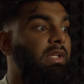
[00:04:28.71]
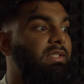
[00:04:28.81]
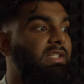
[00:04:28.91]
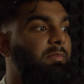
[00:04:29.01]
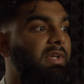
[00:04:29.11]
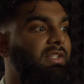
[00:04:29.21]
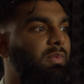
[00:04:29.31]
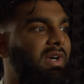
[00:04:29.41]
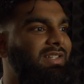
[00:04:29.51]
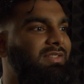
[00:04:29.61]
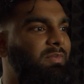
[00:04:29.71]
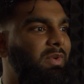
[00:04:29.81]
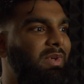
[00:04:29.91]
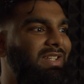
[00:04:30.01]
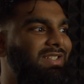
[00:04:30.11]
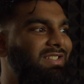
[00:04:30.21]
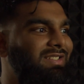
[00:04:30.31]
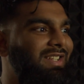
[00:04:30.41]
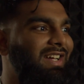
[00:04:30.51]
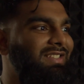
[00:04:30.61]
Teammates wise, well,
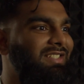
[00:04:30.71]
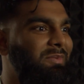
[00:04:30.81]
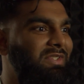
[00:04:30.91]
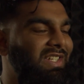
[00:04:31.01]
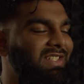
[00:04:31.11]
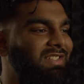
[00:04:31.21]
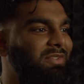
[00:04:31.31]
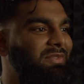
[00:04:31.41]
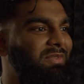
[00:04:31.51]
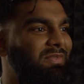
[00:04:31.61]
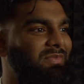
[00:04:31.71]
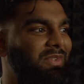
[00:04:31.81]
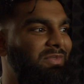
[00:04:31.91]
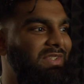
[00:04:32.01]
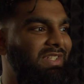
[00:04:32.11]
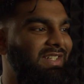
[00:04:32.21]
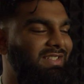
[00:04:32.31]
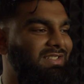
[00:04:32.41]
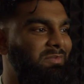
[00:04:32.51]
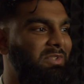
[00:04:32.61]
the landscape's changed over the
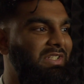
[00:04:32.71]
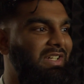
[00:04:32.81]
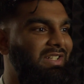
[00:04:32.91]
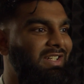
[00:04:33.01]
years. I mean,